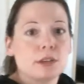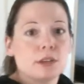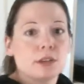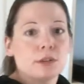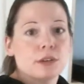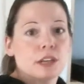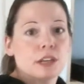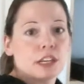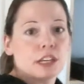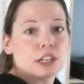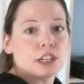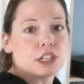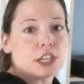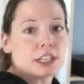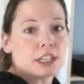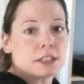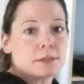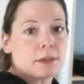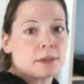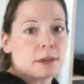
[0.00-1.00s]
You can
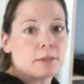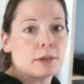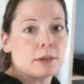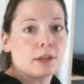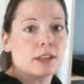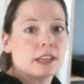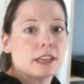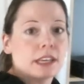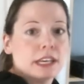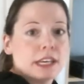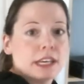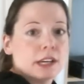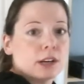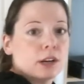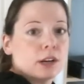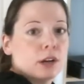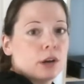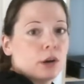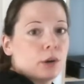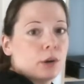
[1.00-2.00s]
adjust by pulling
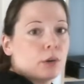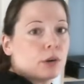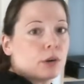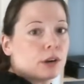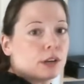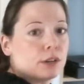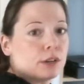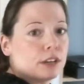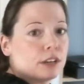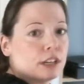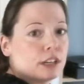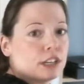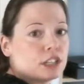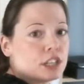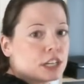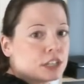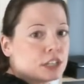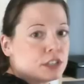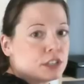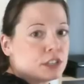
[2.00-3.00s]
here, or you can
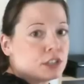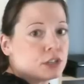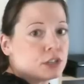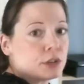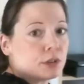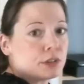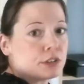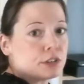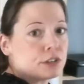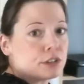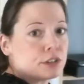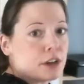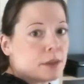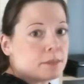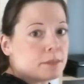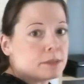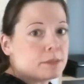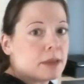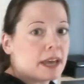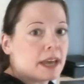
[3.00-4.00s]
adjust the shoulder
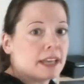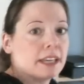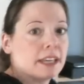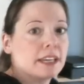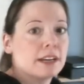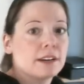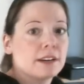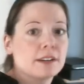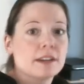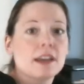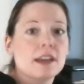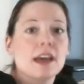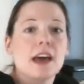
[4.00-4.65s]
straps back here.